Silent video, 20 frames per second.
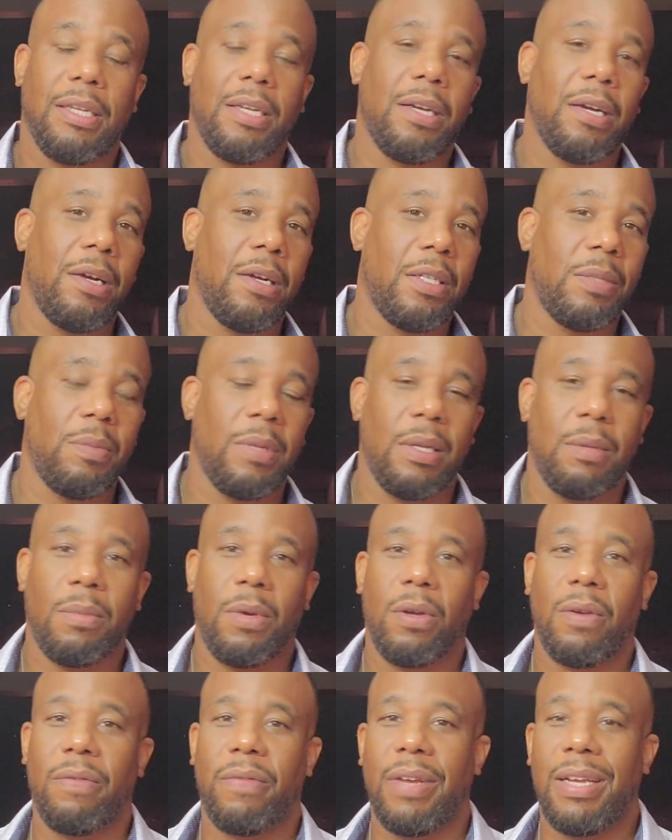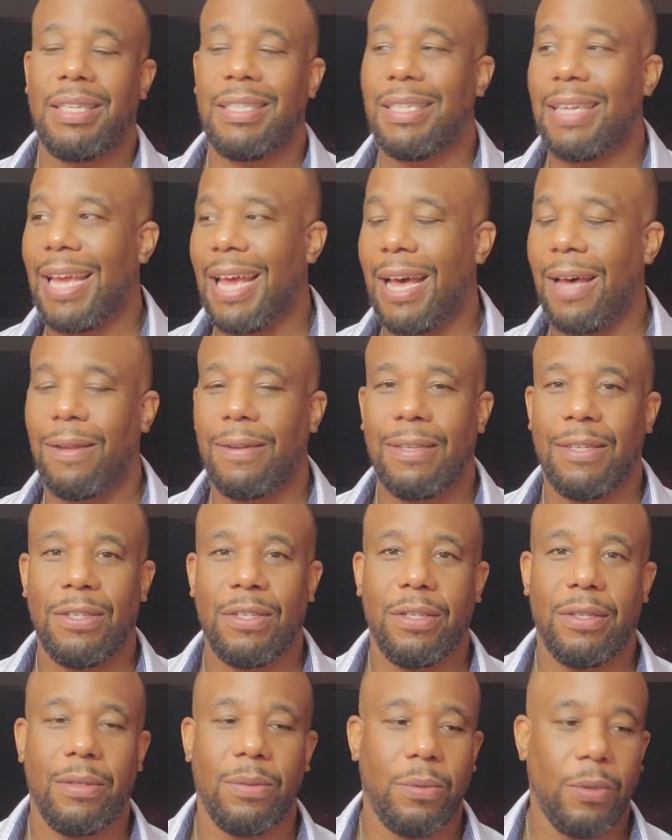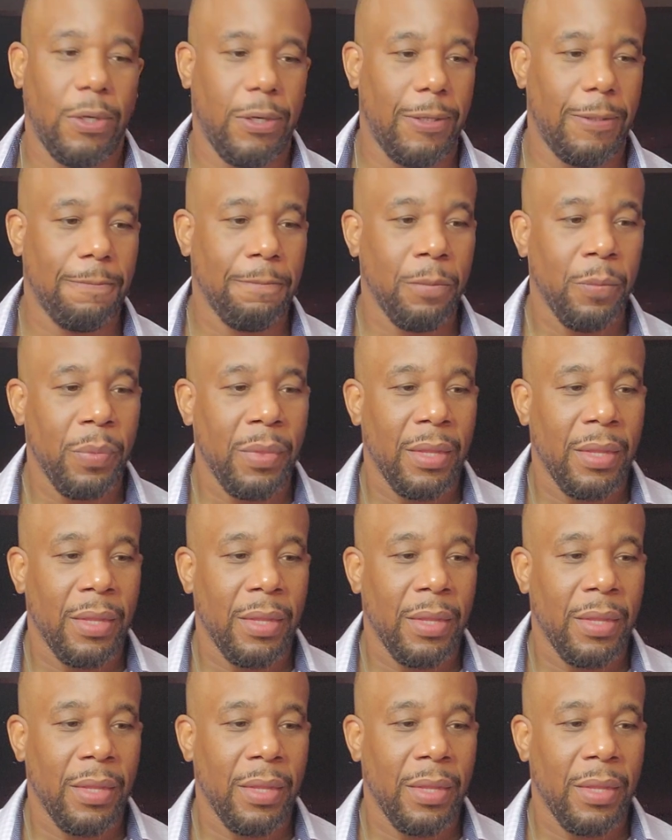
encouragement, and motivation out into the world.